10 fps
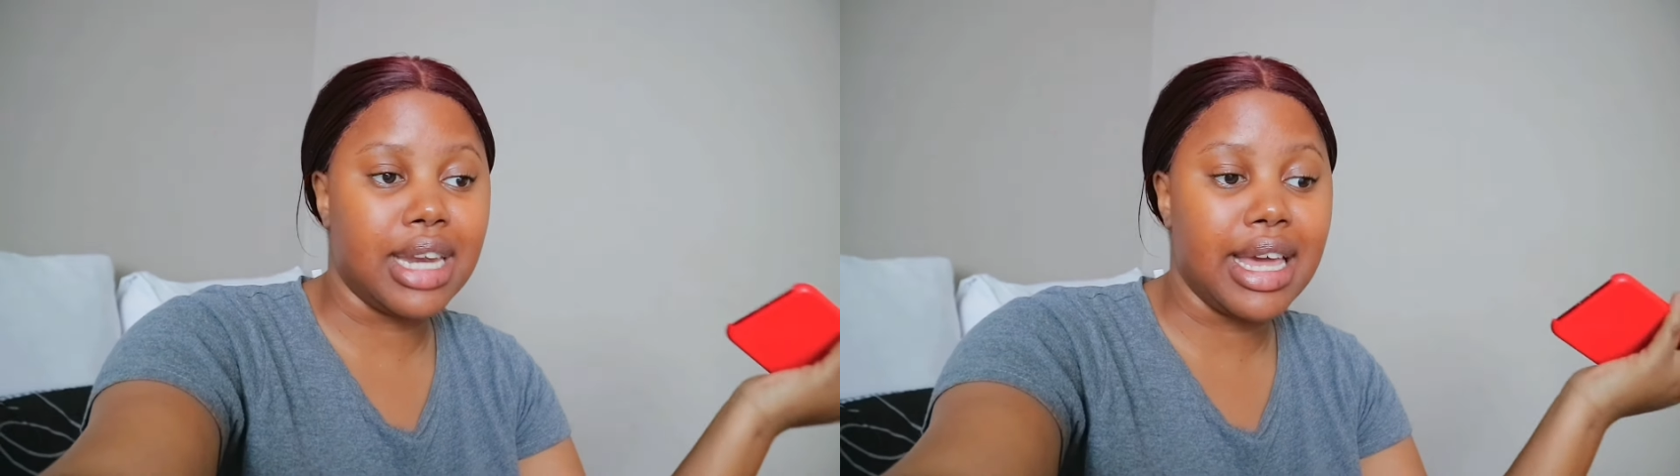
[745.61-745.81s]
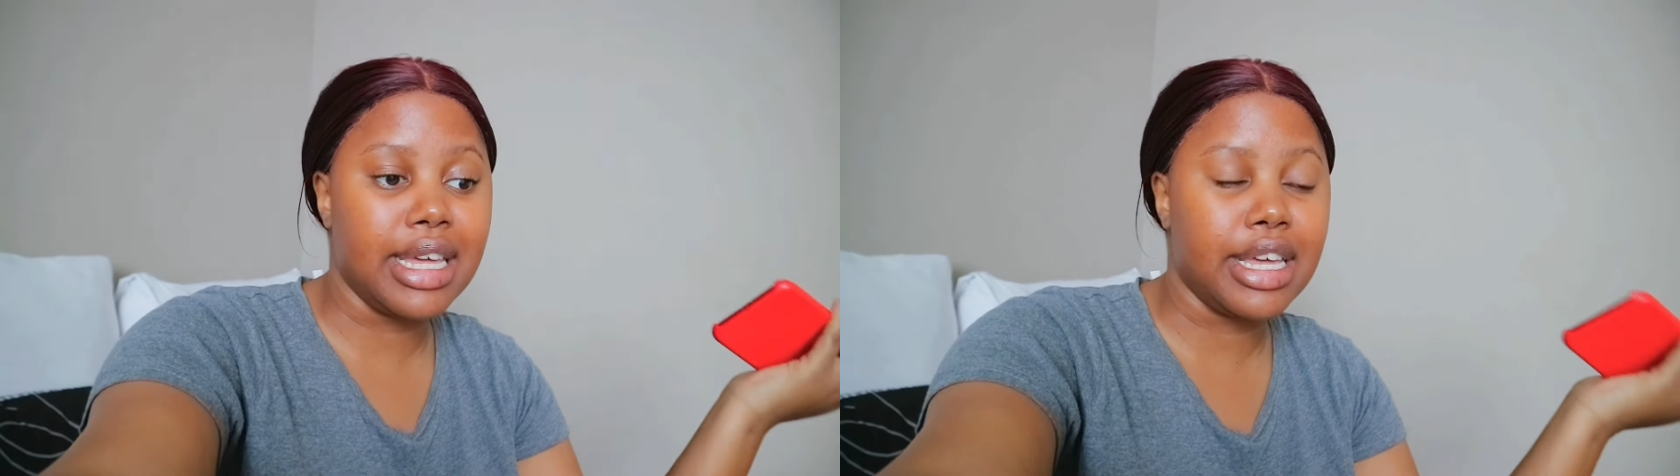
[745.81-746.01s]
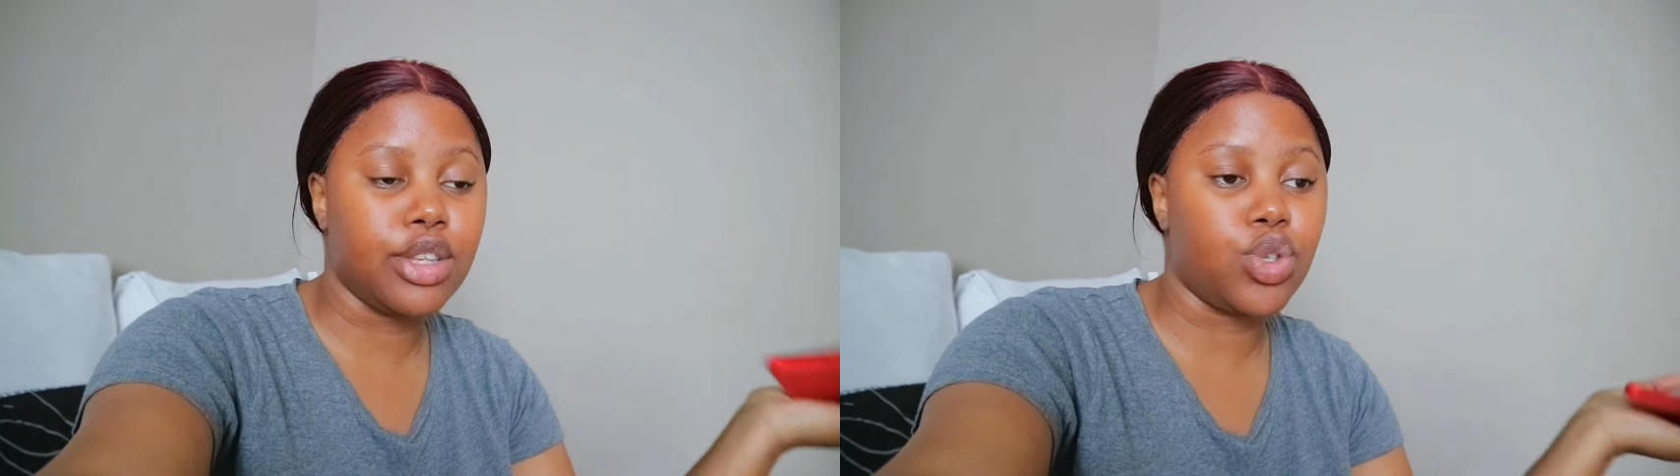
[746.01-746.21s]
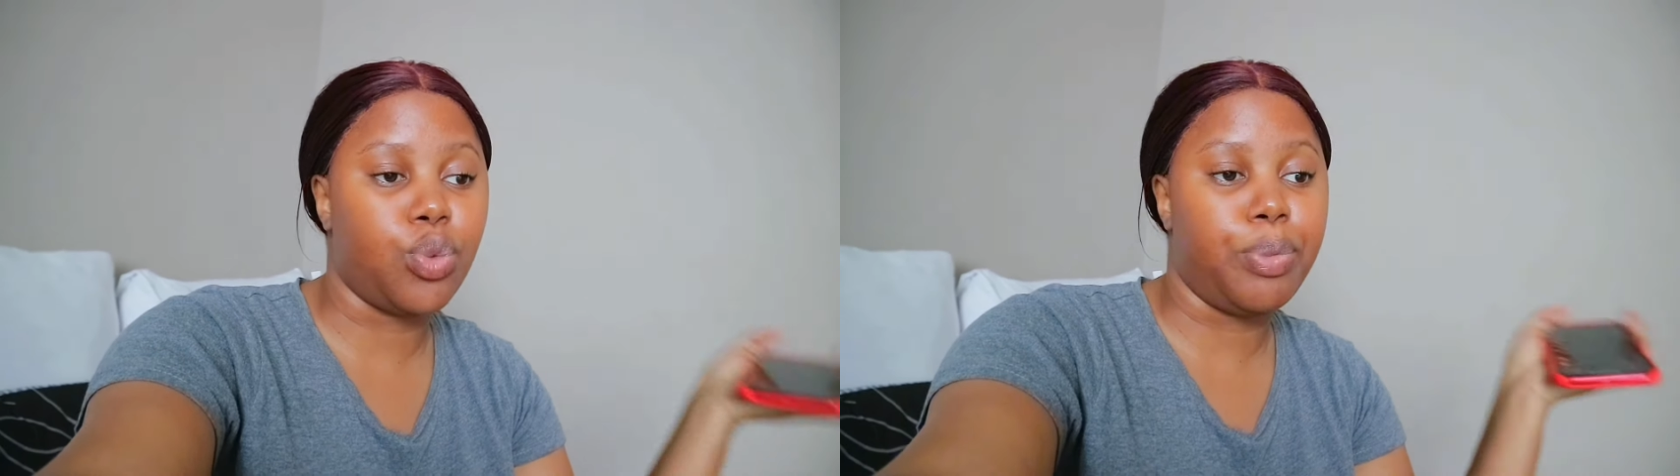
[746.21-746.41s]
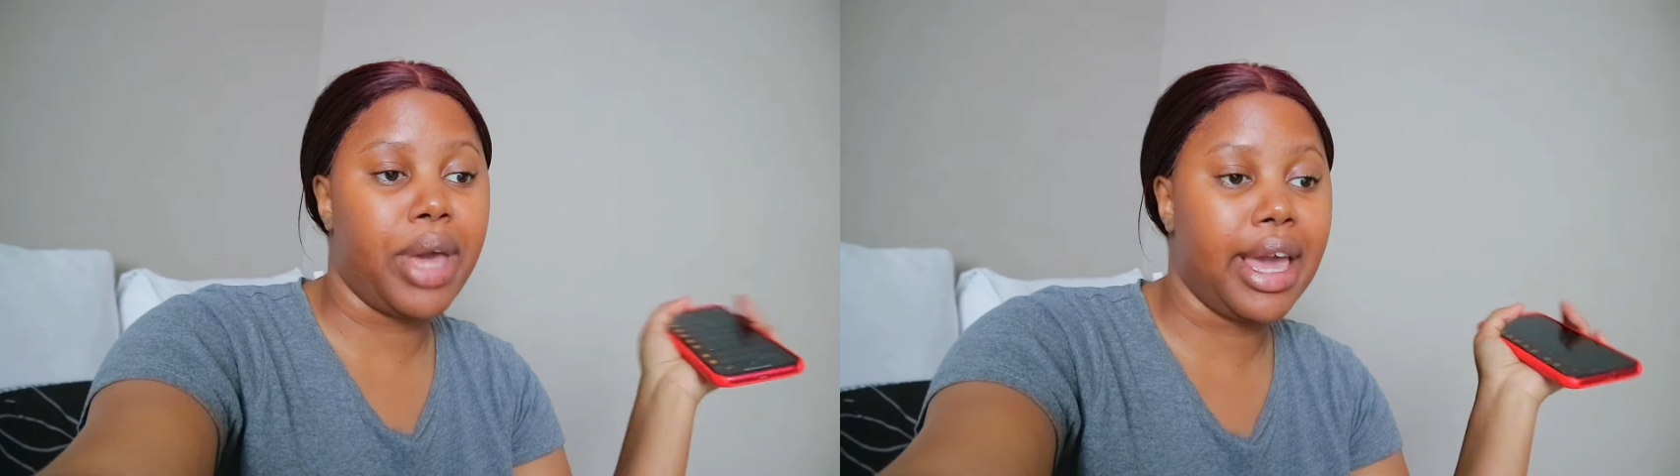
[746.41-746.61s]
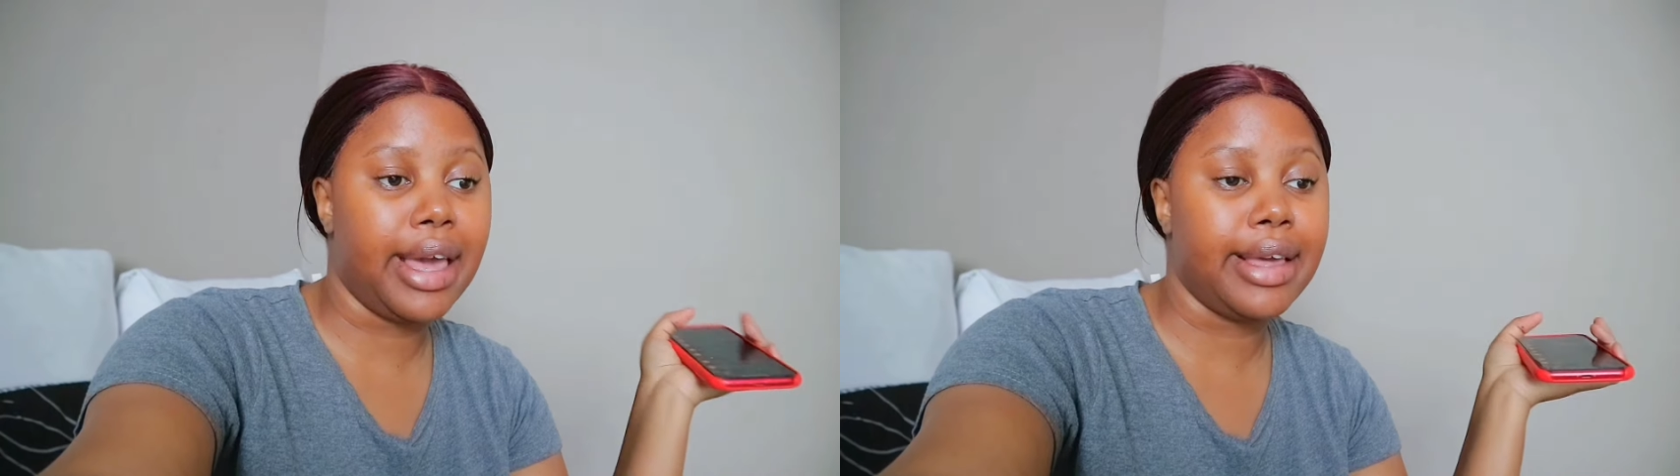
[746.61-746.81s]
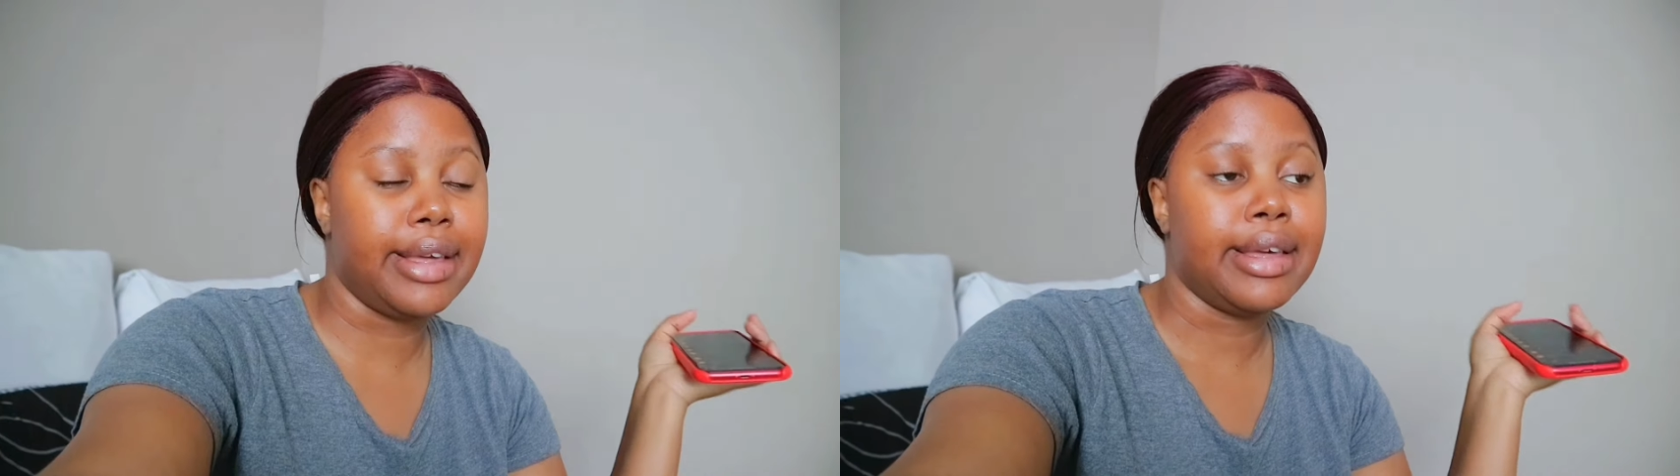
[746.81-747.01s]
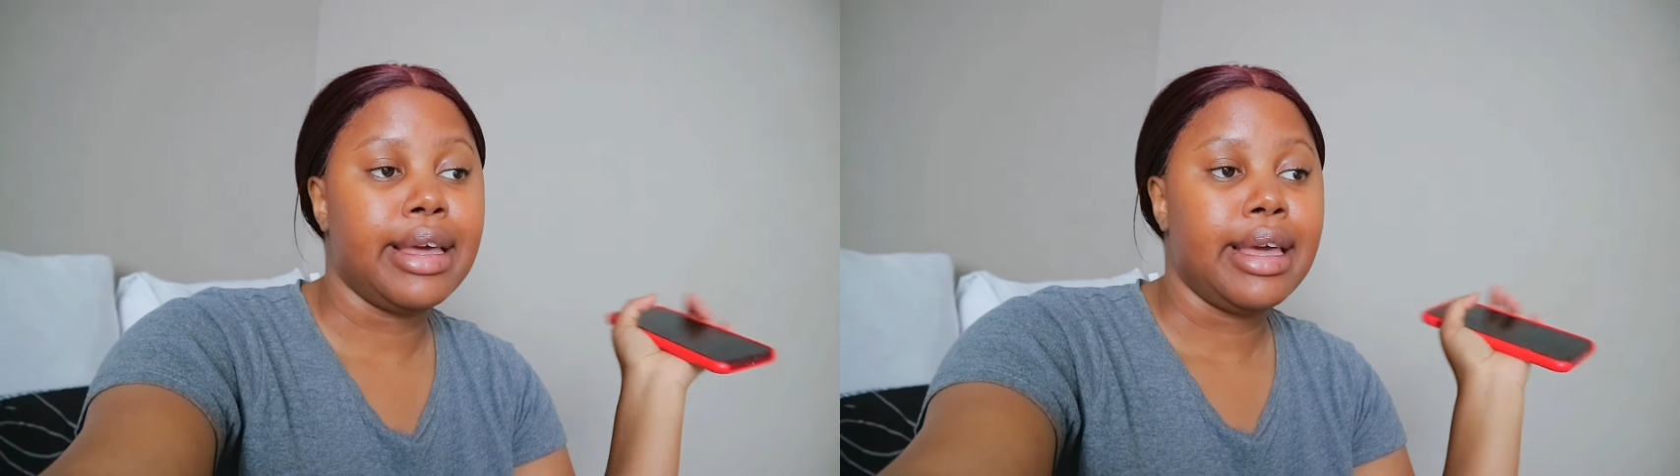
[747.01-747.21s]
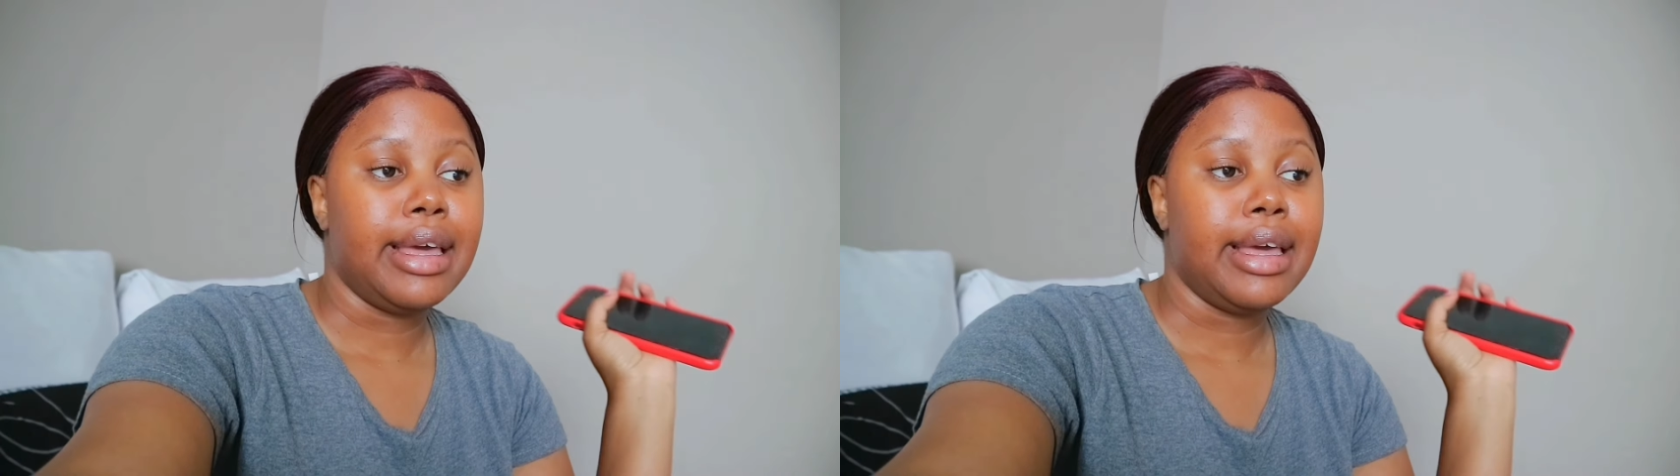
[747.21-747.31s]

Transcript: delaying to pay